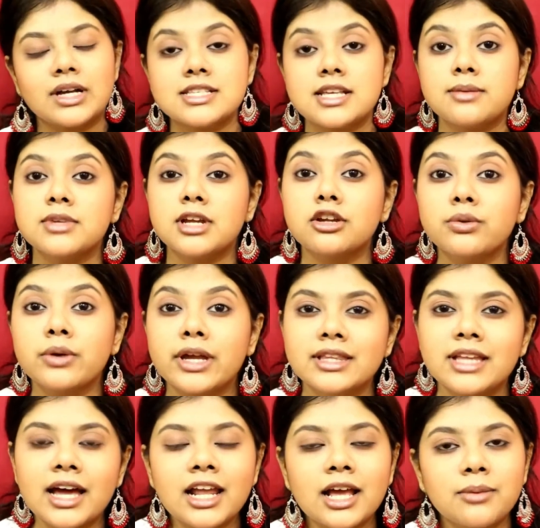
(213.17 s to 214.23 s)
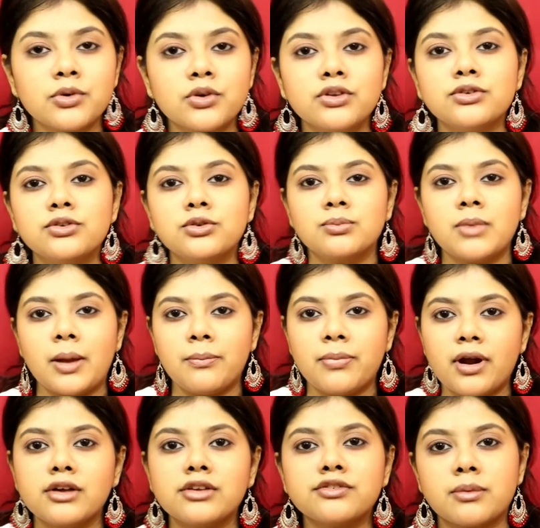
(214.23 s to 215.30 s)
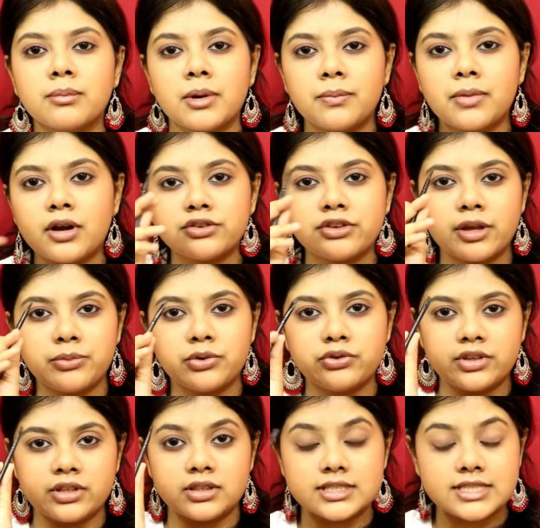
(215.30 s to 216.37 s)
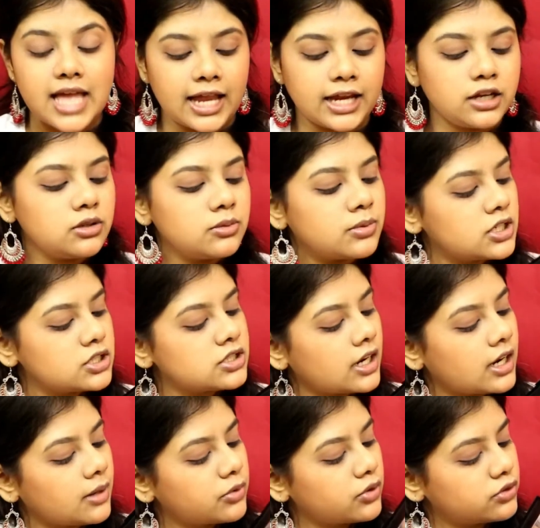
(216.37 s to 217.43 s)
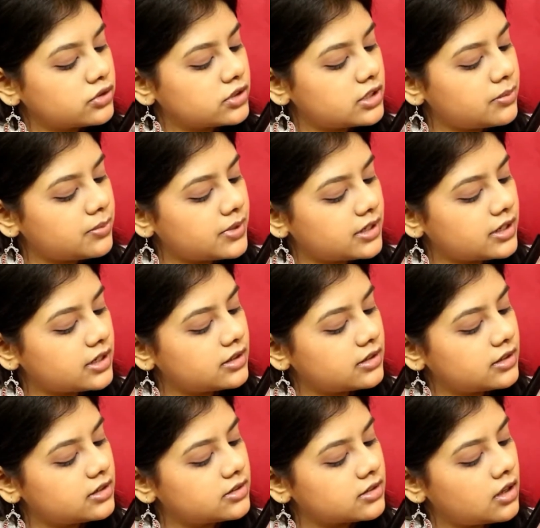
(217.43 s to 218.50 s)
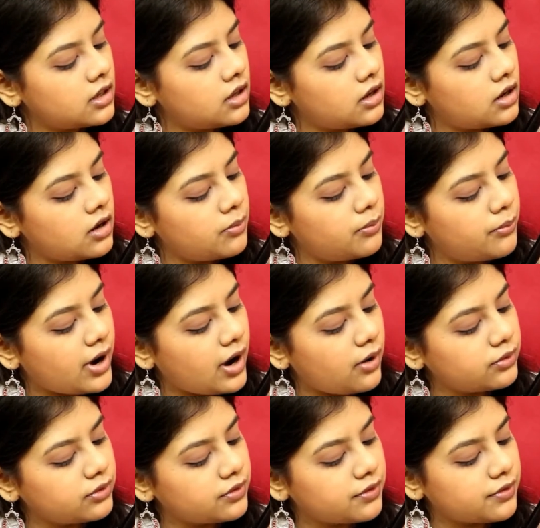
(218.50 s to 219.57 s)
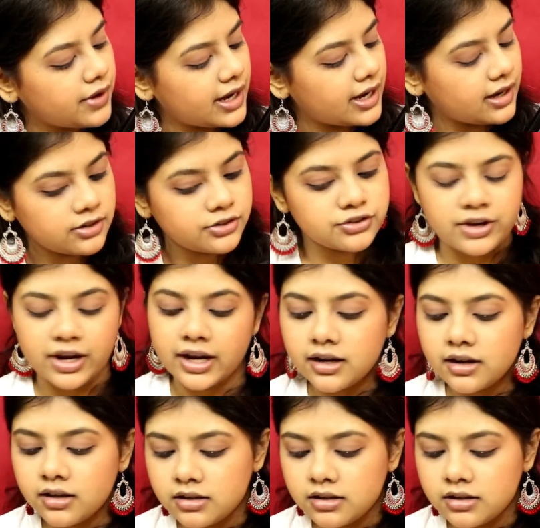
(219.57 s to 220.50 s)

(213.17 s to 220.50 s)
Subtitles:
I'm done doing that, I'm going to do my brows. For my brows, I'm using this angle brush, and I'm going to dip it in this brown gray shade.